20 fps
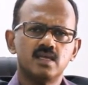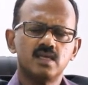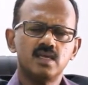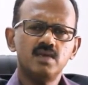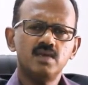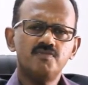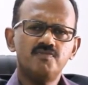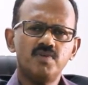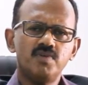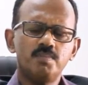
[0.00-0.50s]

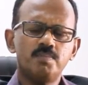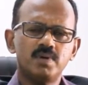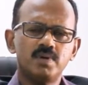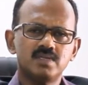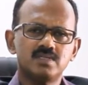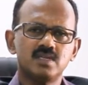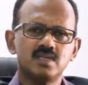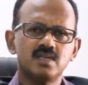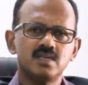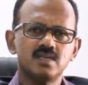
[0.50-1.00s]
If a
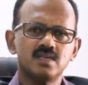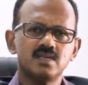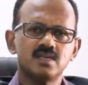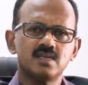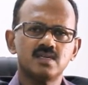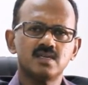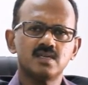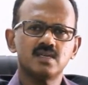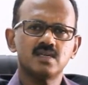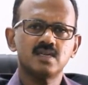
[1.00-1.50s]
person
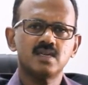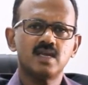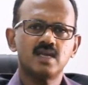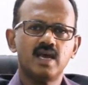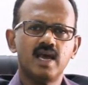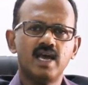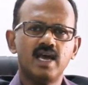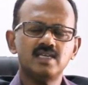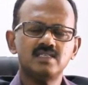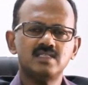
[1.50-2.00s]

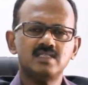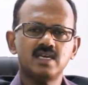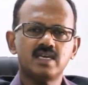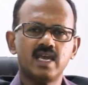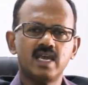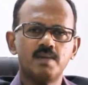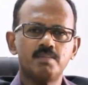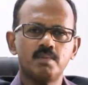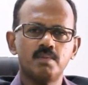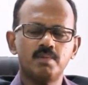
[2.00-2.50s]
has the
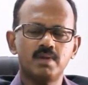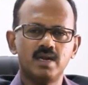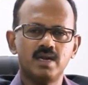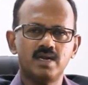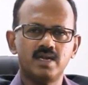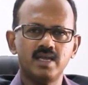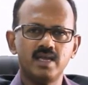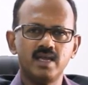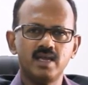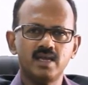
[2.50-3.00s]

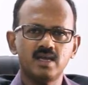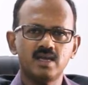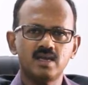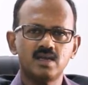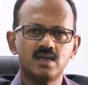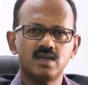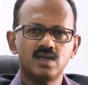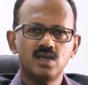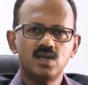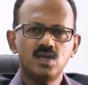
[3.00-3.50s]
capability
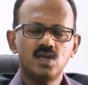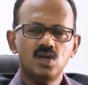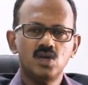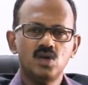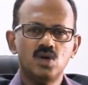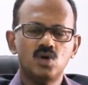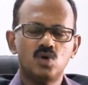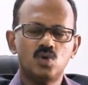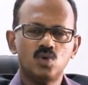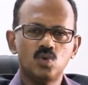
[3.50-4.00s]

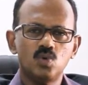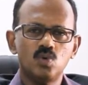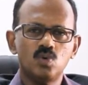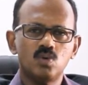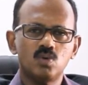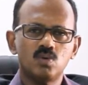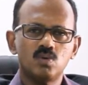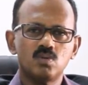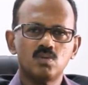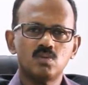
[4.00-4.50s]

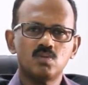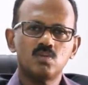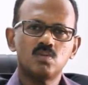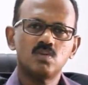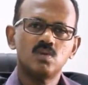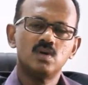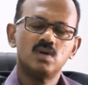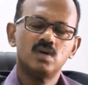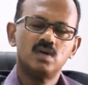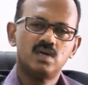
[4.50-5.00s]
to
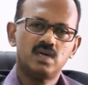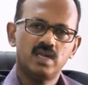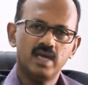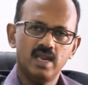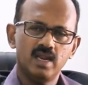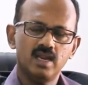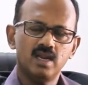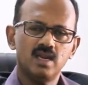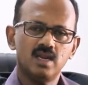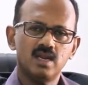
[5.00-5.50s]

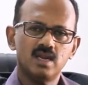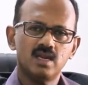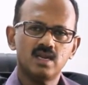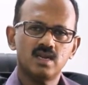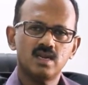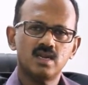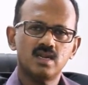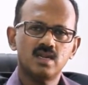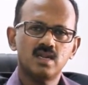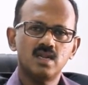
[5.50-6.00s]
tell
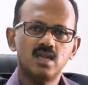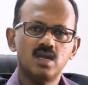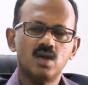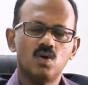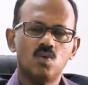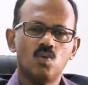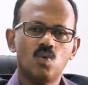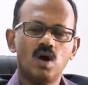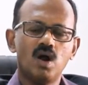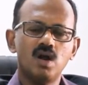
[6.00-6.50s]

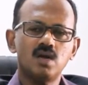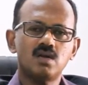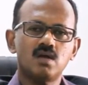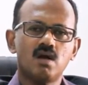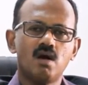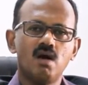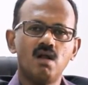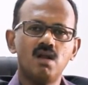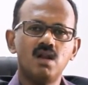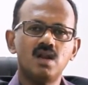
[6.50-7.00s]
what
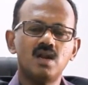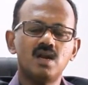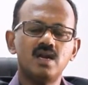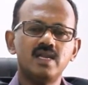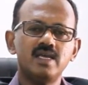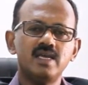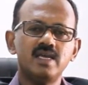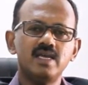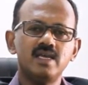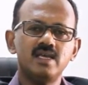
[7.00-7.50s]

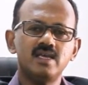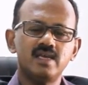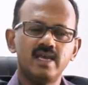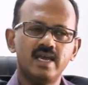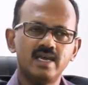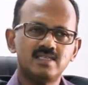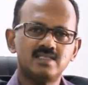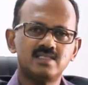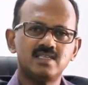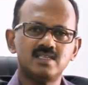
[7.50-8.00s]
already
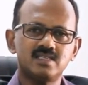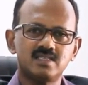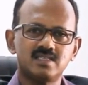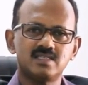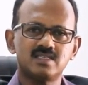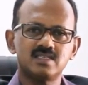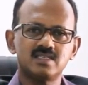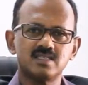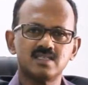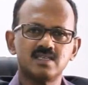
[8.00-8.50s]

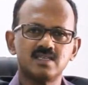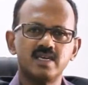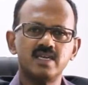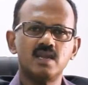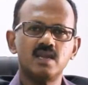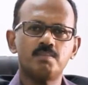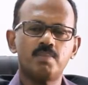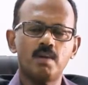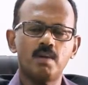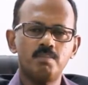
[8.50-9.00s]
exists in
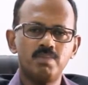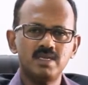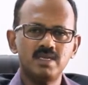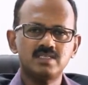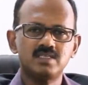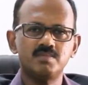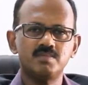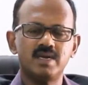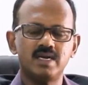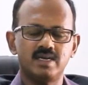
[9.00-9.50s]
a
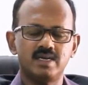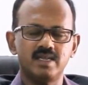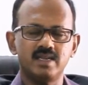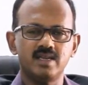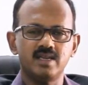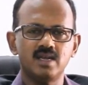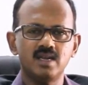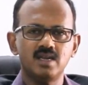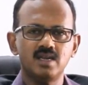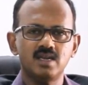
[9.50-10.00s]
published
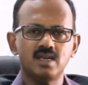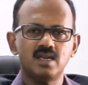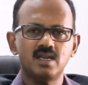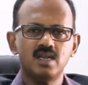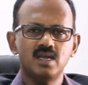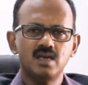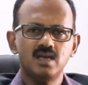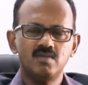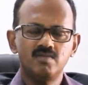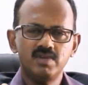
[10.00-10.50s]
material
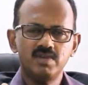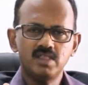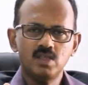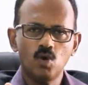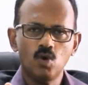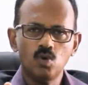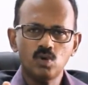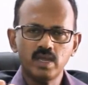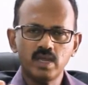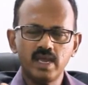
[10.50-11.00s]

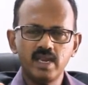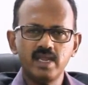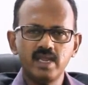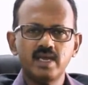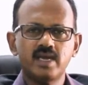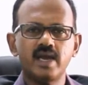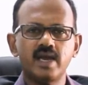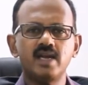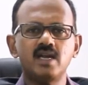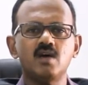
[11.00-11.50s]
without any
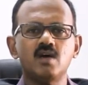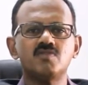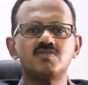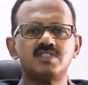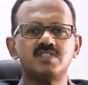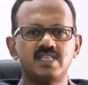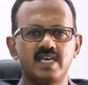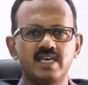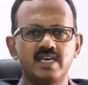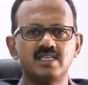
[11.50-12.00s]
kind of
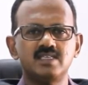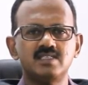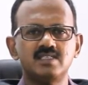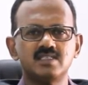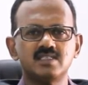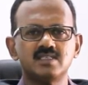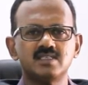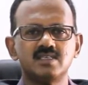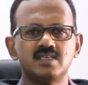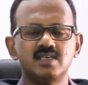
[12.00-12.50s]

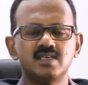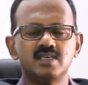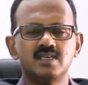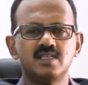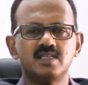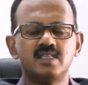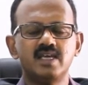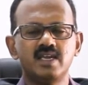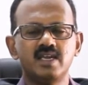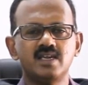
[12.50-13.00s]
change,
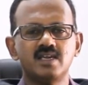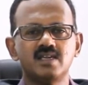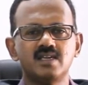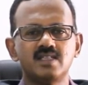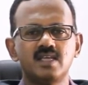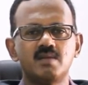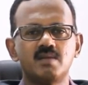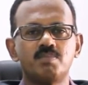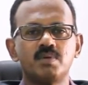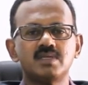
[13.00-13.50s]
then
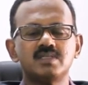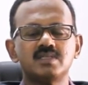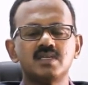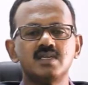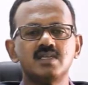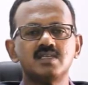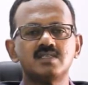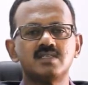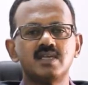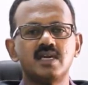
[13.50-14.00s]
that
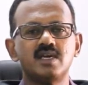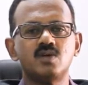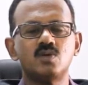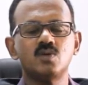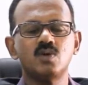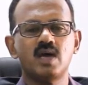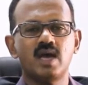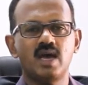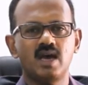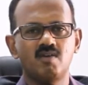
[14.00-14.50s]
person is said
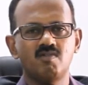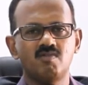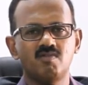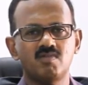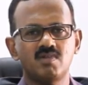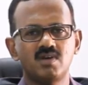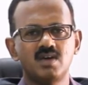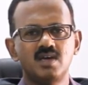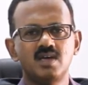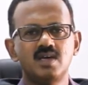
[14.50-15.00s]
to
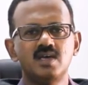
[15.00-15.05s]
have